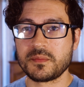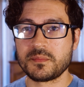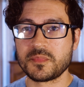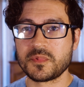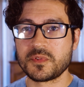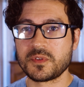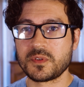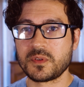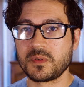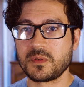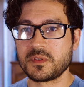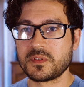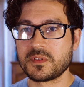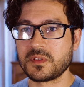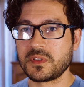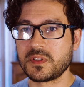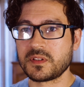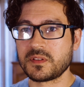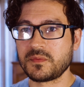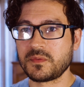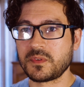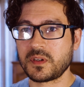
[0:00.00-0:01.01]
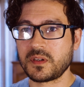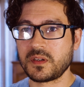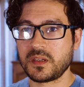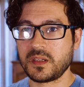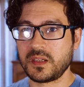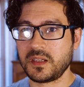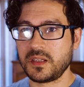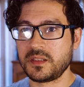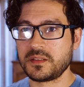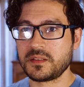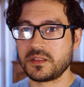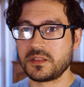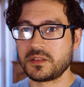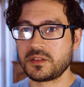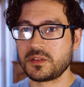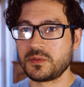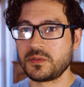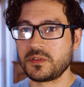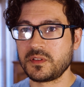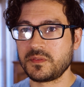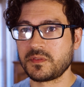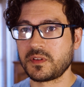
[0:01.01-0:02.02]
So it's a very easy,
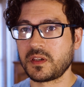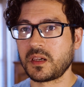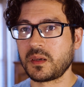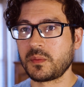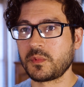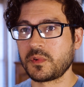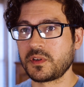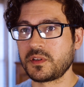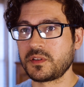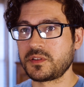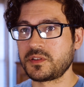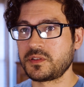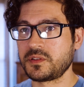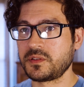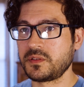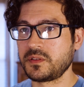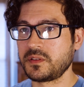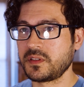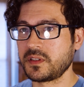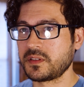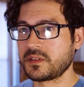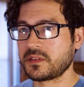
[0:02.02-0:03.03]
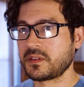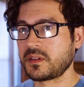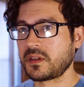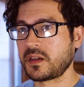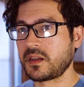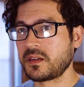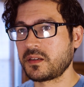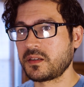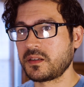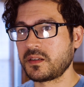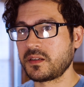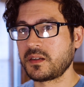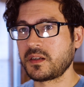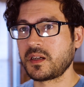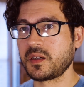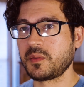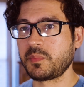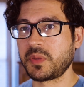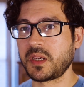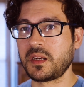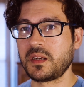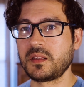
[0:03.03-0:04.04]
intuitive camera to shoot. It's not a
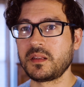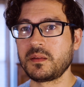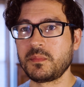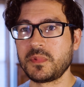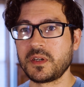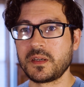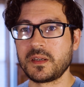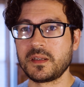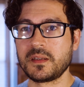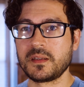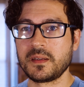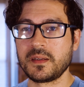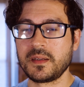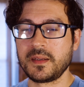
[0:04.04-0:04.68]
pain in the butt.